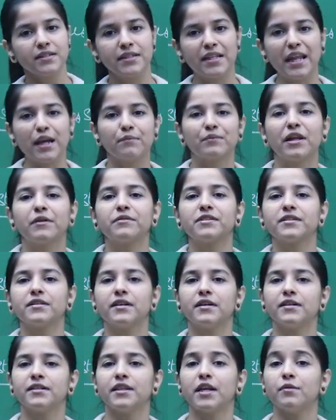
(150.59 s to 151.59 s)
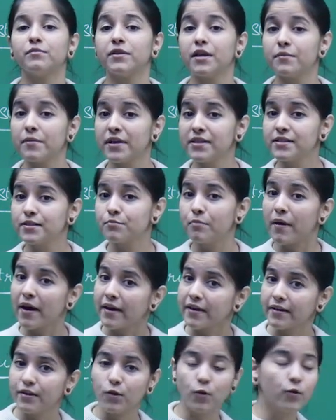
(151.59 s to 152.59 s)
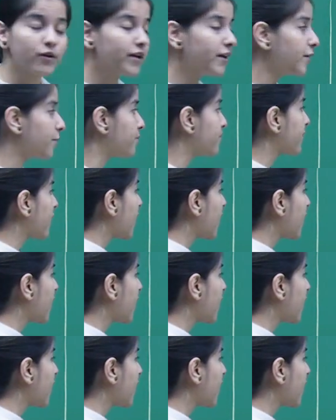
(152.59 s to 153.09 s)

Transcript: name them, uh, name them as pi. Okay.